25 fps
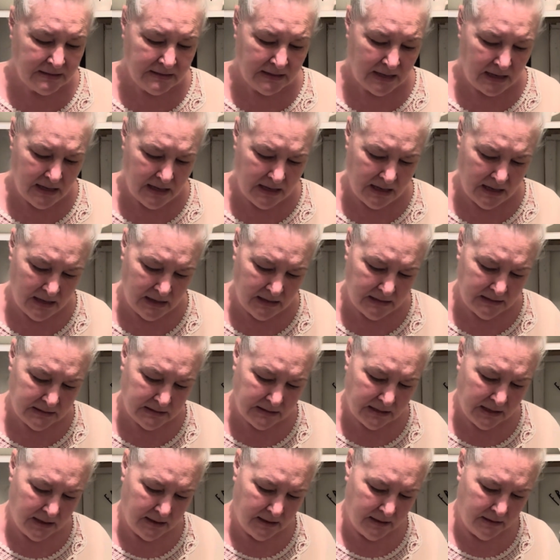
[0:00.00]
is
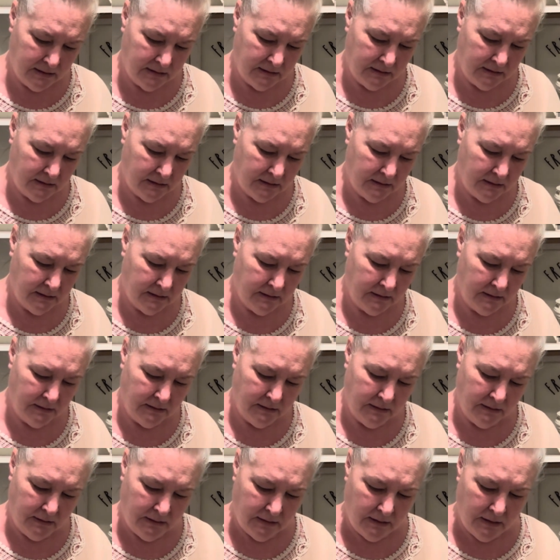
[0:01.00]

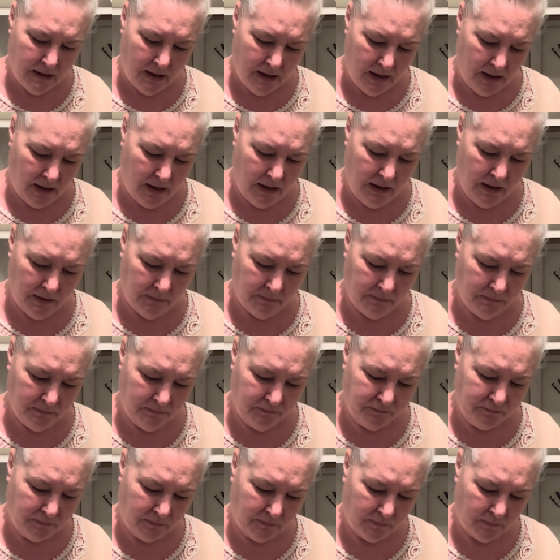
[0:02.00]

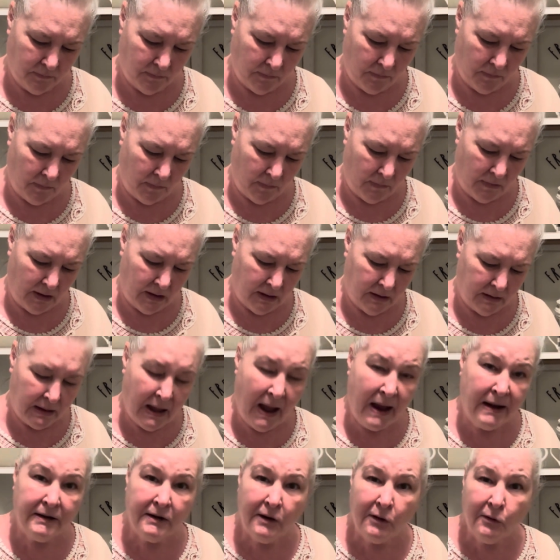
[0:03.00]

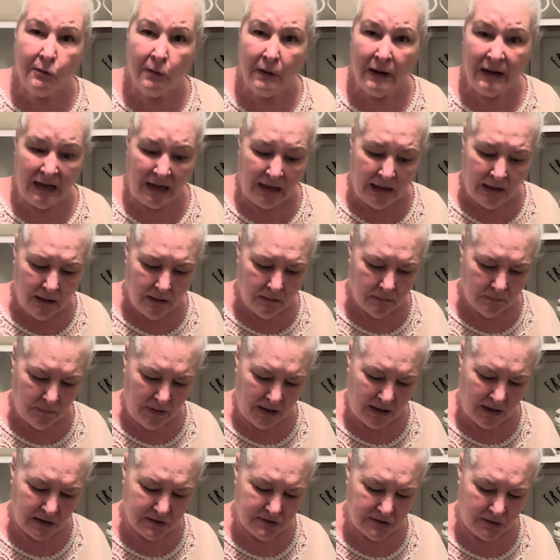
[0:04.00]
kind of gritty
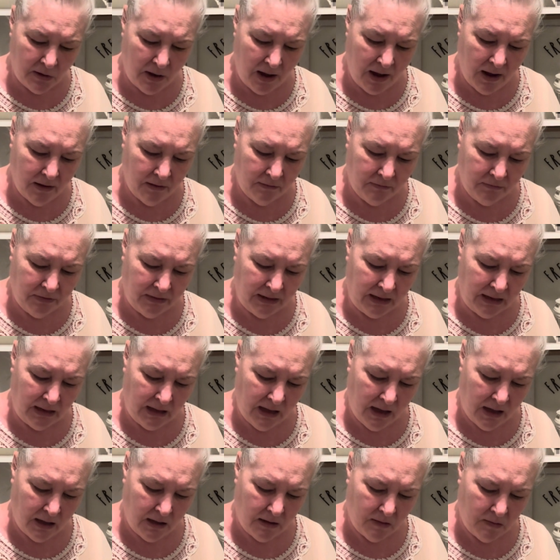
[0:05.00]
because you have
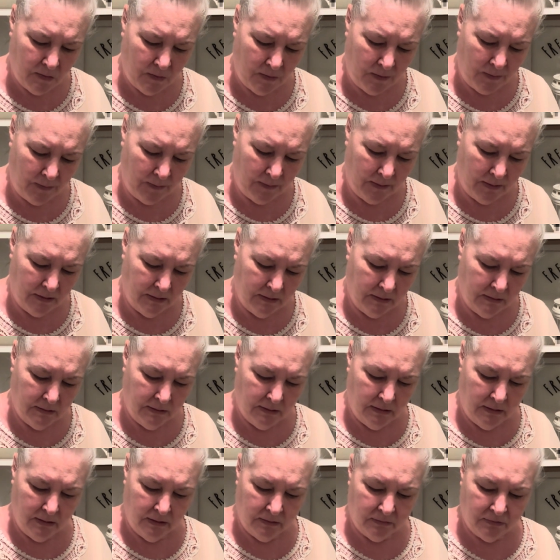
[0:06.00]
the
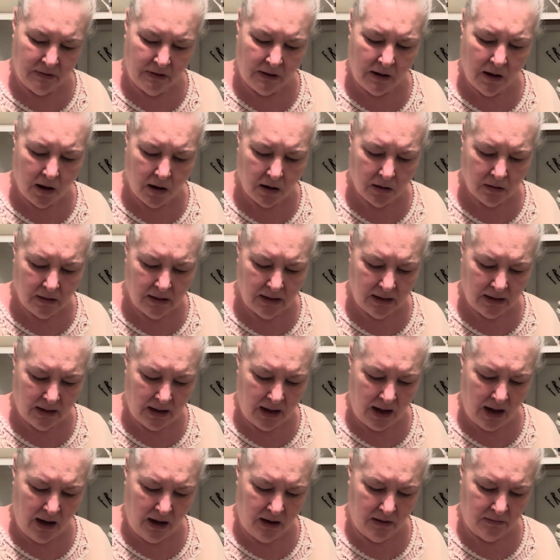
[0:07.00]
garlic
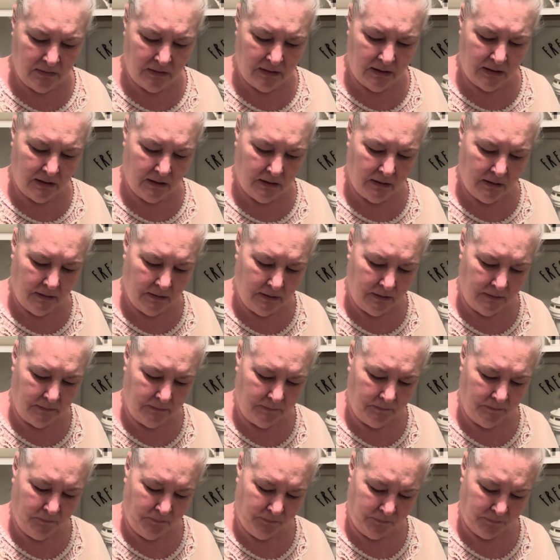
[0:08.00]
and
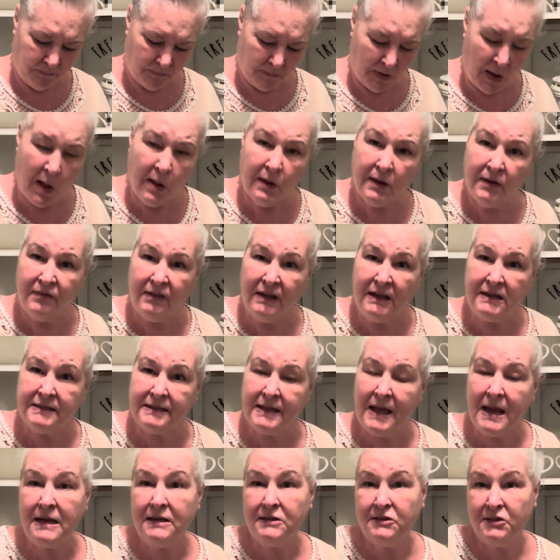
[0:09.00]
all of these
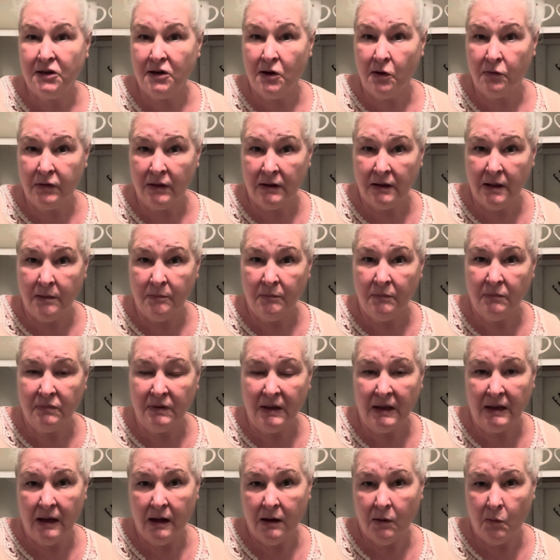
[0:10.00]
things, you know,
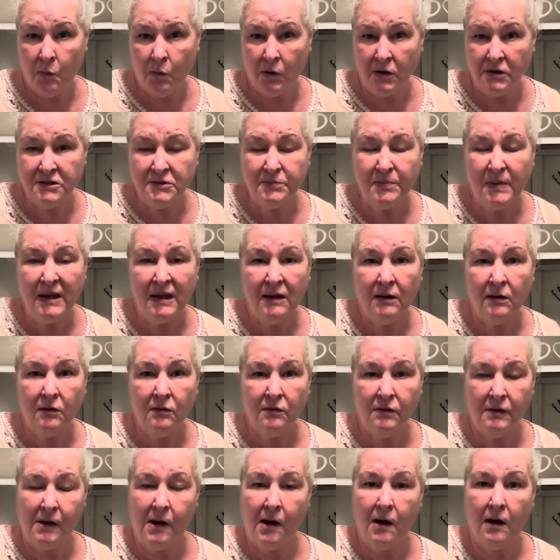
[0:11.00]
the orange peel,
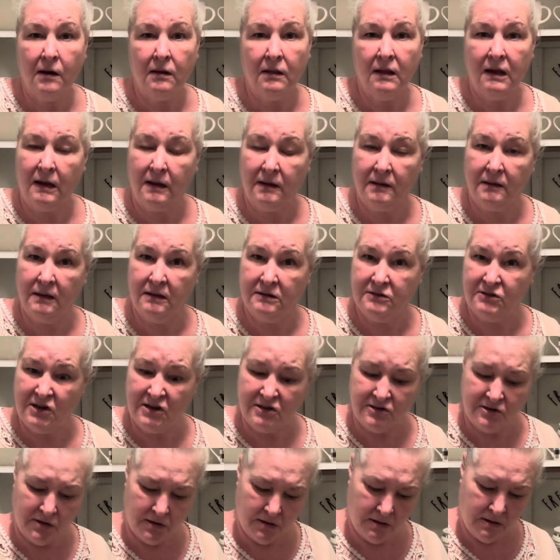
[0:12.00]
the garlic, the
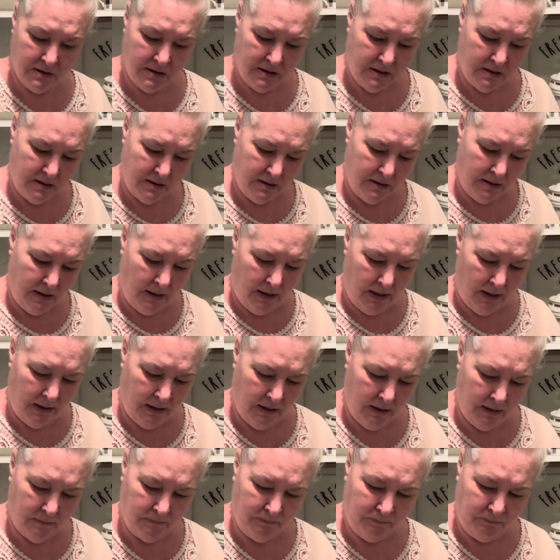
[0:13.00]
ginger,
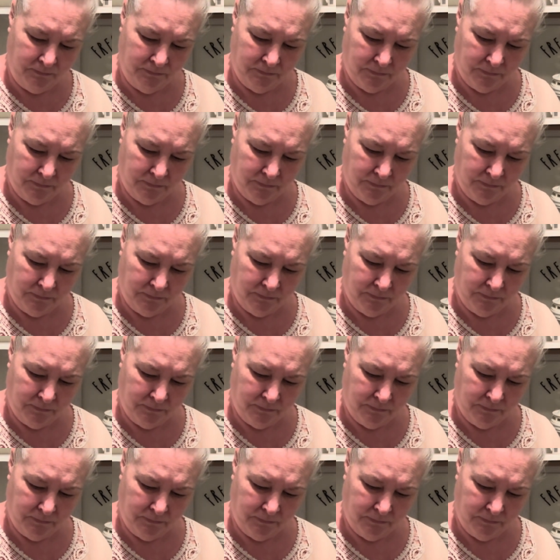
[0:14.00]
are